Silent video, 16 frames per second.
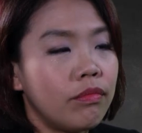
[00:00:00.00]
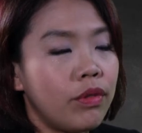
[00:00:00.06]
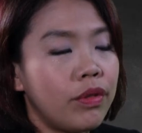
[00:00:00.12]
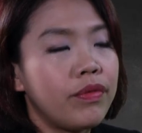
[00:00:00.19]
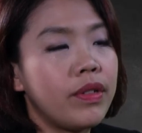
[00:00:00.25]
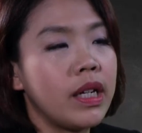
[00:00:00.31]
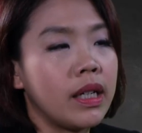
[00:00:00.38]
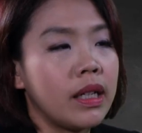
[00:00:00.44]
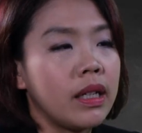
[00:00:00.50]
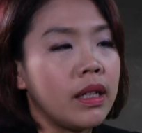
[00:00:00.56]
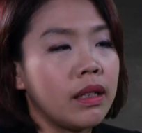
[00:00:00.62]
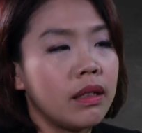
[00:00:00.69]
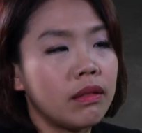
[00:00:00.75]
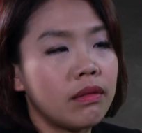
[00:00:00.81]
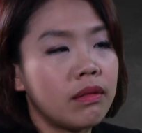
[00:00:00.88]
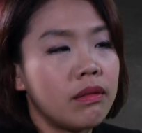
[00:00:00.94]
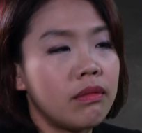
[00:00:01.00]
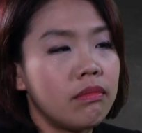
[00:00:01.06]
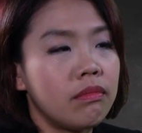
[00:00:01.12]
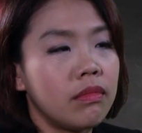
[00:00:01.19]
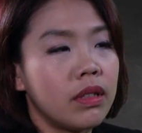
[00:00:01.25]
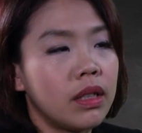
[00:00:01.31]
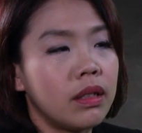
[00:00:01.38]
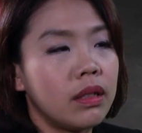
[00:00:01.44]
with their
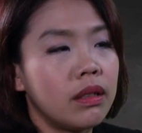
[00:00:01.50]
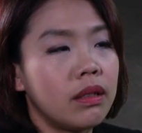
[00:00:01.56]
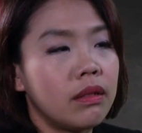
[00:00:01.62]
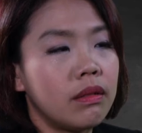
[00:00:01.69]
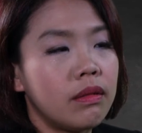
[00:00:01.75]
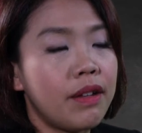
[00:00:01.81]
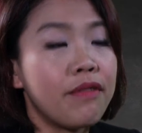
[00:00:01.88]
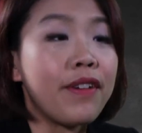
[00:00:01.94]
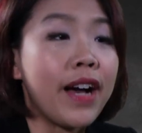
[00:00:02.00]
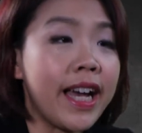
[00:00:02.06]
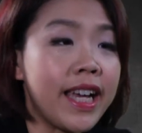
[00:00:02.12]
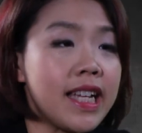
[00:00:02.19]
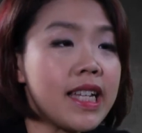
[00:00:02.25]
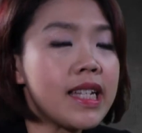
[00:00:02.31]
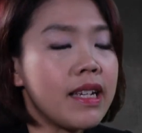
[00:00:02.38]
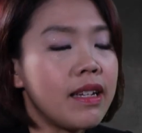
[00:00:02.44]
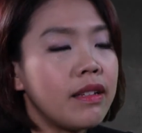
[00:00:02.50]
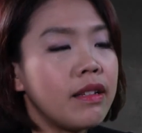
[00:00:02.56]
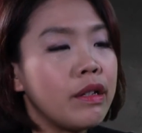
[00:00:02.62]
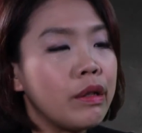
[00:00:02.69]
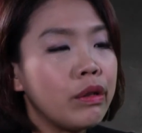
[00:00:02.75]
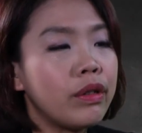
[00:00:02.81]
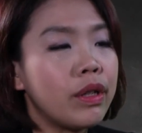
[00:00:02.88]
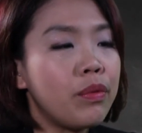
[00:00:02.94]
advice, and
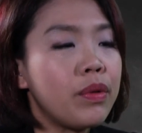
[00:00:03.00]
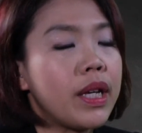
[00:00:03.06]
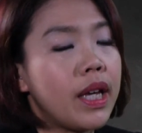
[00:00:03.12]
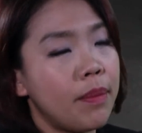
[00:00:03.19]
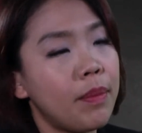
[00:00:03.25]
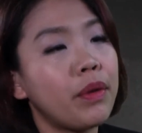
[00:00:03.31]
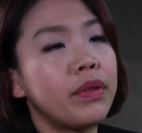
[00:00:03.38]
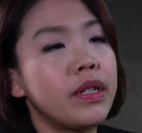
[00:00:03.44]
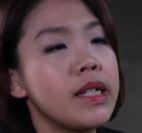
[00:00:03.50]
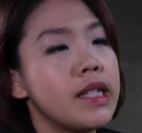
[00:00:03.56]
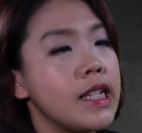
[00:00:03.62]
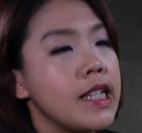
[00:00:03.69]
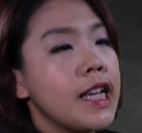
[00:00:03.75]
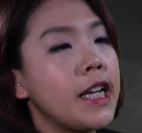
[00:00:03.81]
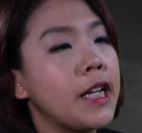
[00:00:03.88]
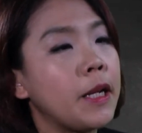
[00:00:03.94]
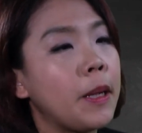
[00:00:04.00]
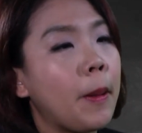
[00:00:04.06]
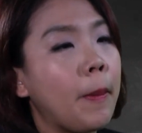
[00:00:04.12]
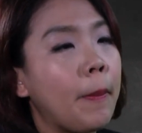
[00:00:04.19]
then we came up with this design.